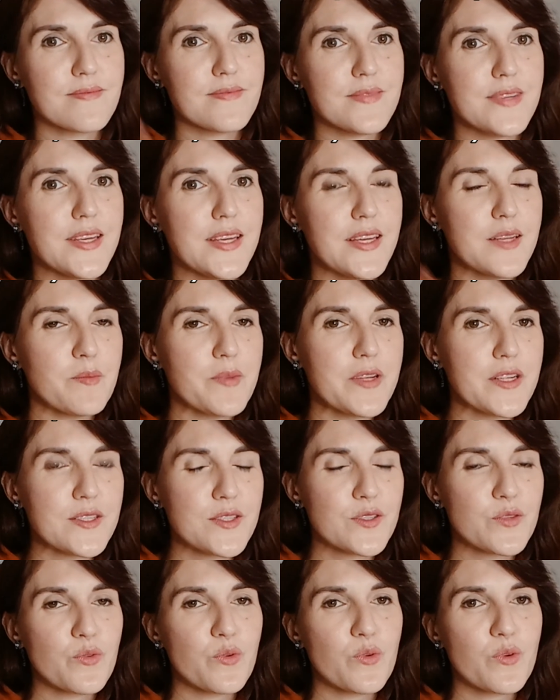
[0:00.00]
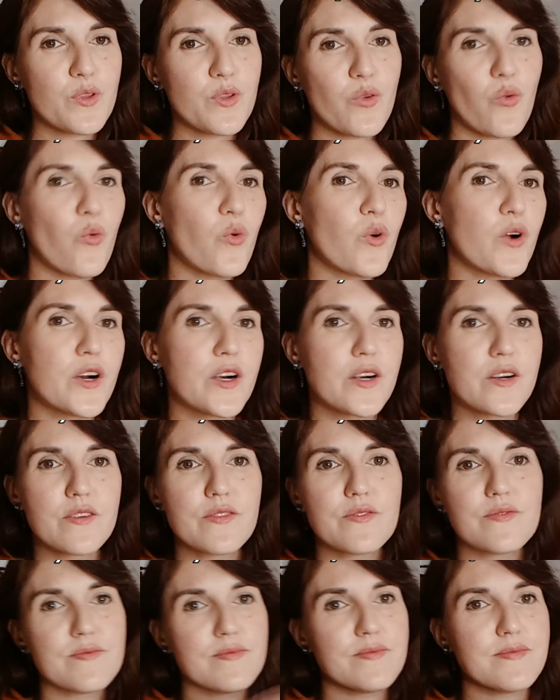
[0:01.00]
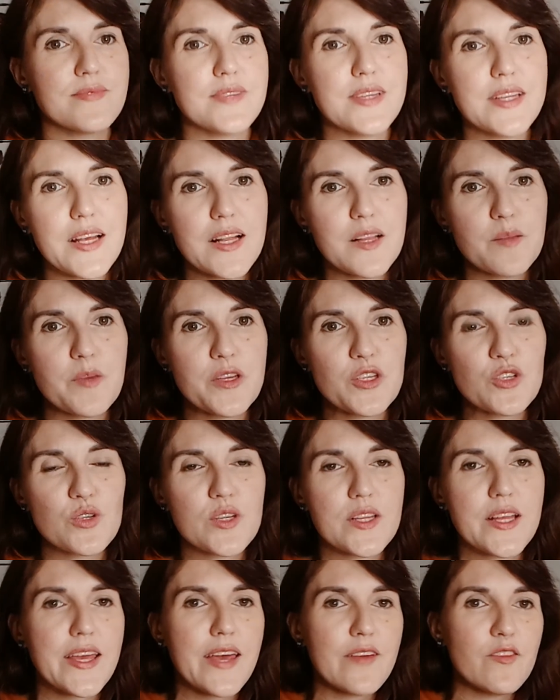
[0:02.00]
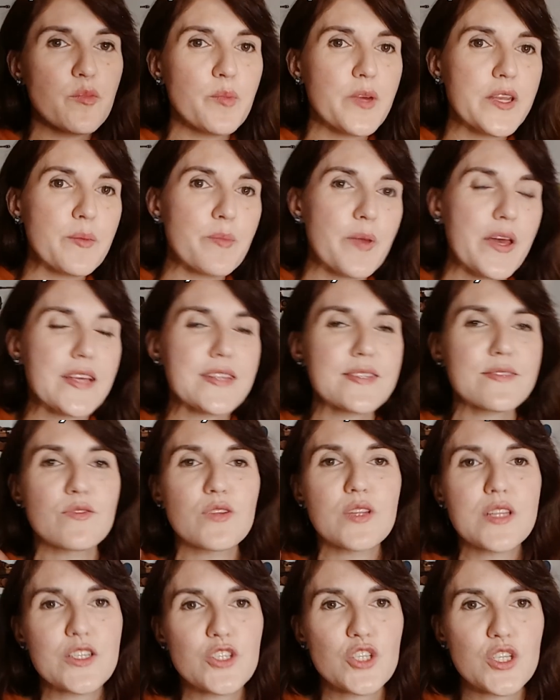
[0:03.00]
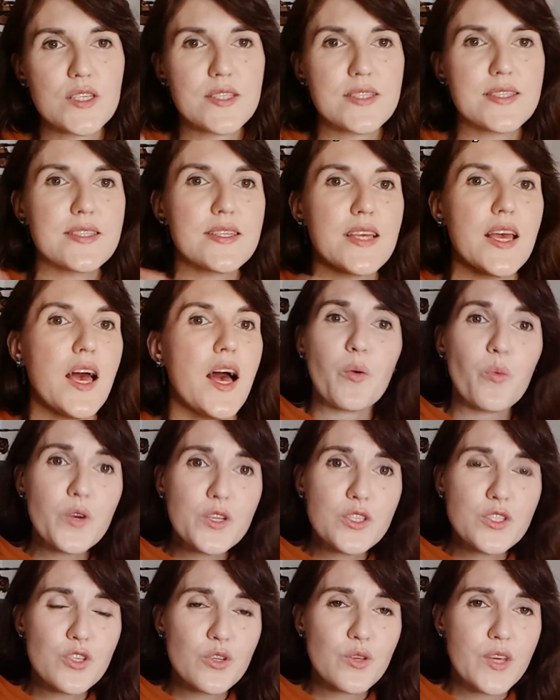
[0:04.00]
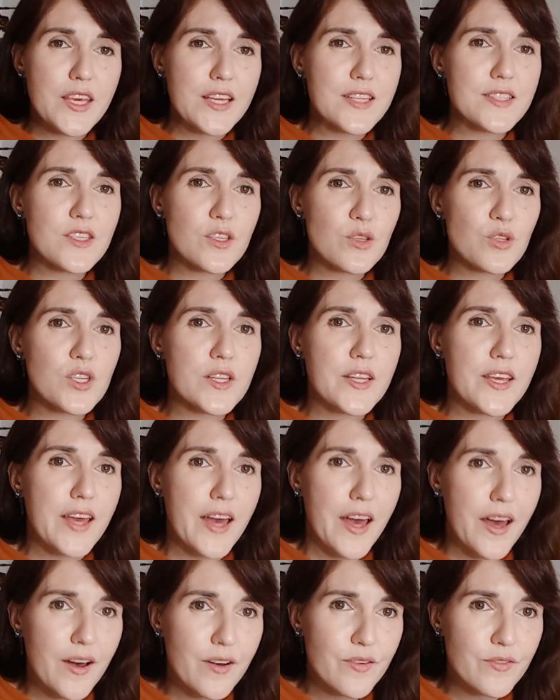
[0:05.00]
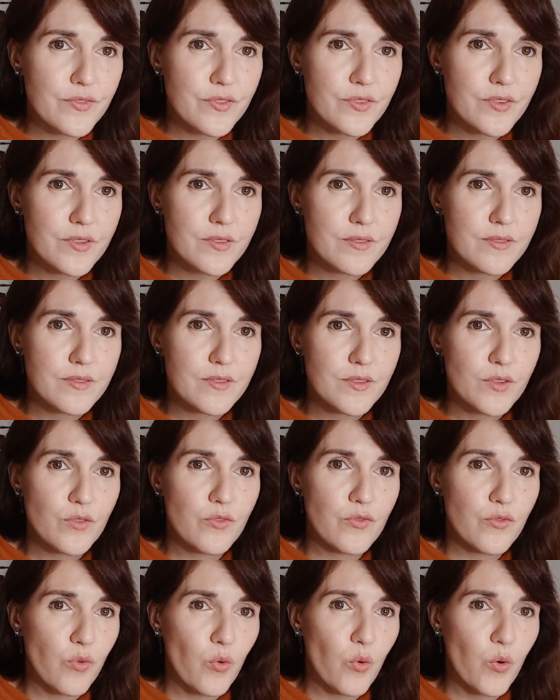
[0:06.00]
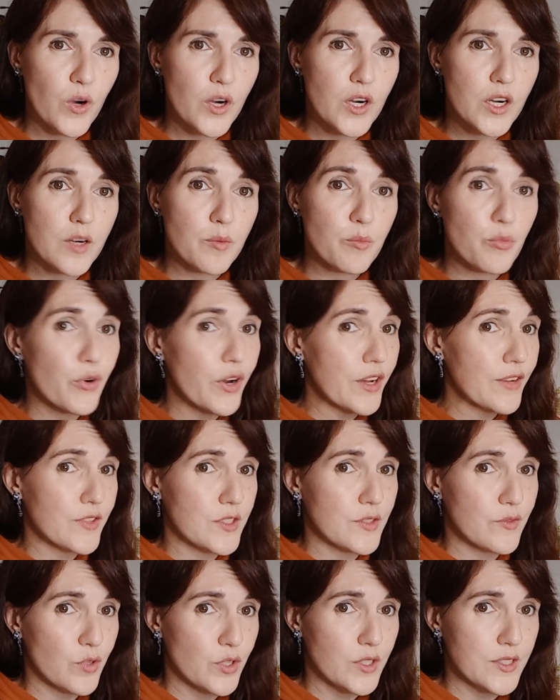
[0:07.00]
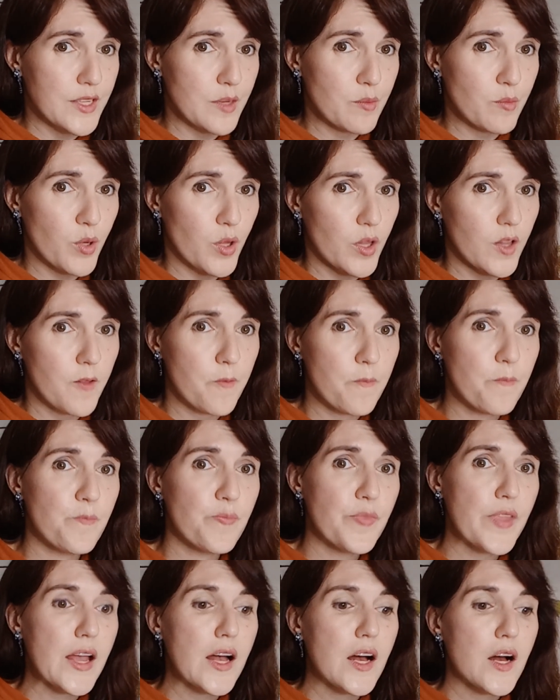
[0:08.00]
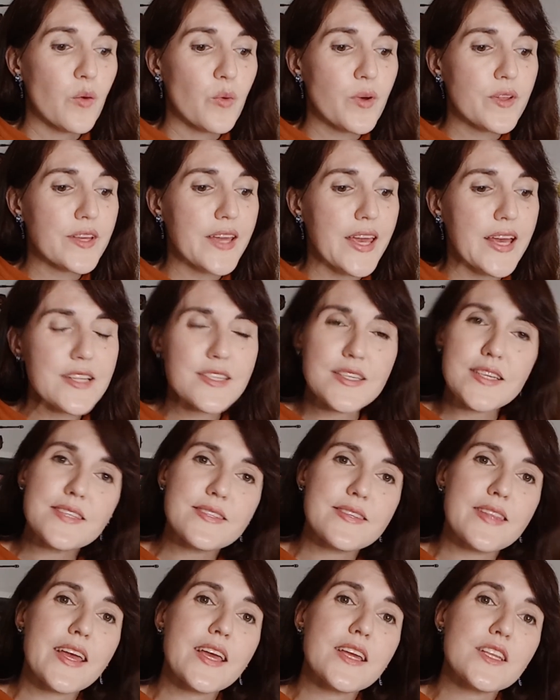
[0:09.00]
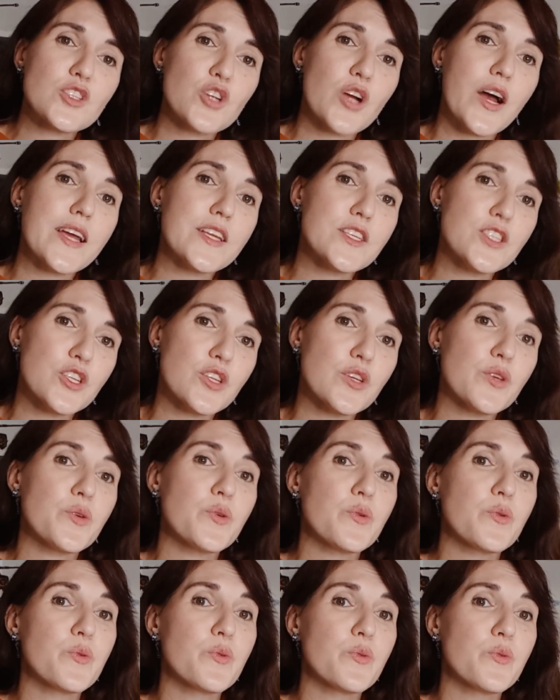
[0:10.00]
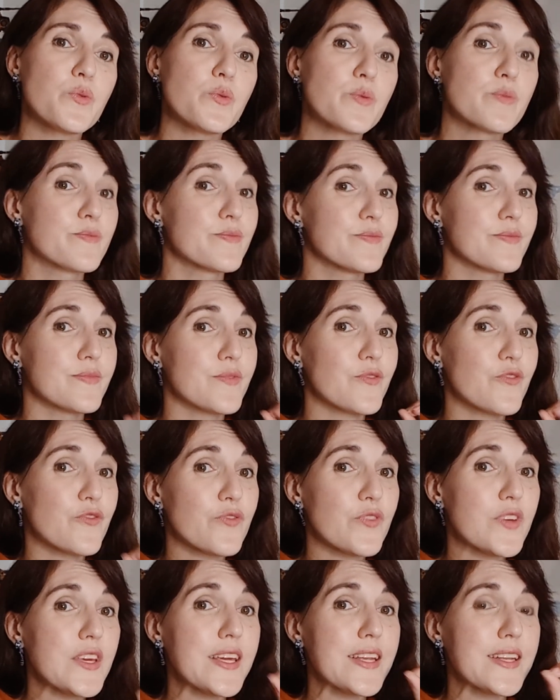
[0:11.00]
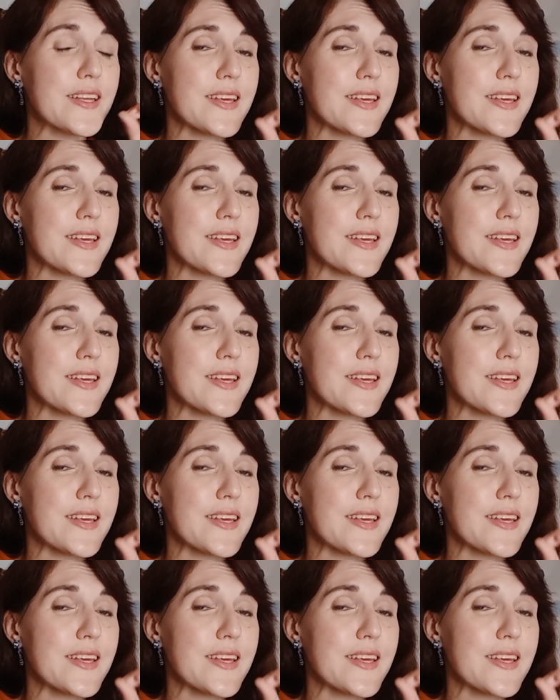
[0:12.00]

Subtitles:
in middle school or in elementary, like everybody pays for lunches. What do kids usually have for breakfast, for example? Well, the canteens, they try to feed